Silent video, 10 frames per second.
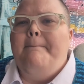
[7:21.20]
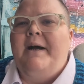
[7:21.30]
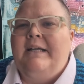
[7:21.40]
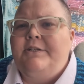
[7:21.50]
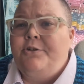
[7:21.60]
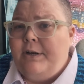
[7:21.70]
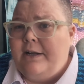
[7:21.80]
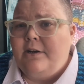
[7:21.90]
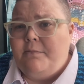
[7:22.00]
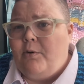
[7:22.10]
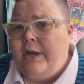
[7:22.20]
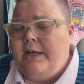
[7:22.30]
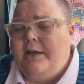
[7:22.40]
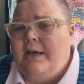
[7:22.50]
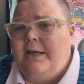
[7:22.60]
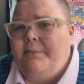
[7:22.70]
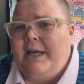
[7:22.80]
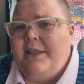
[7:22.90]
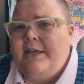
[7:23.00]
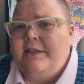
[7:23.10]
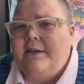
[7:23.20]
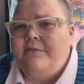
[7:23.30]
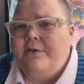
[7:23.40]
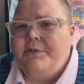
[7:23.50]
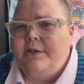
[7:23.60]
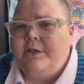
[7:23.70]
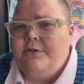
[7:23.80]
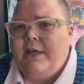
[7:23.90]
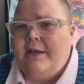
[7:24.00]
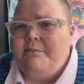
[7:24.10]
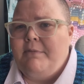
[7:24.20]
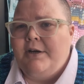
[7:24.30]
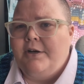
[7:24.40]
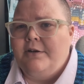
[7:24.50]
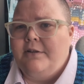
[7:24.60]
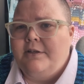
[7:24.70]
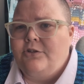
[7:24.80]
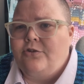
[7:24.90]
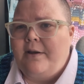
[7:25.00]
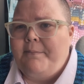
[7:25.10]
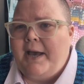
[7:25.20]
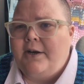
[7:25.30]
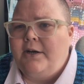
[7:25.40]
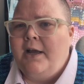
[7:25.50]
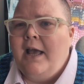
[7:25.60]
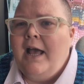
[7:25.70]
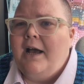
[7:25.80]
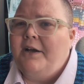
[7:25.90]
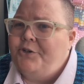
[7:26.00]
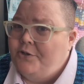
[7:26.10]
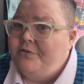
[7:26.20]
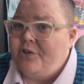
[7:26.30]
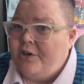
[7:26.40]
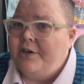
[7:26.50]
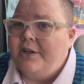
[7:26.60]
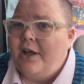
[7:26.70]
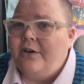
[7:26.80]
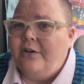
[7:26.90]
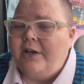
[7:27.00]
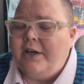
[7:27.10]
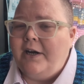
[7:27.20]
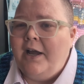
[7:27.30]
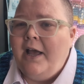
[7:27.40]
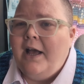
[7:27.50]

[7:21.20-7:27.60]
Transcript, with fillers: But Toot had a good point. I think that if I was going to do that and mirror the stripe pattern, I should have started a lot earlier.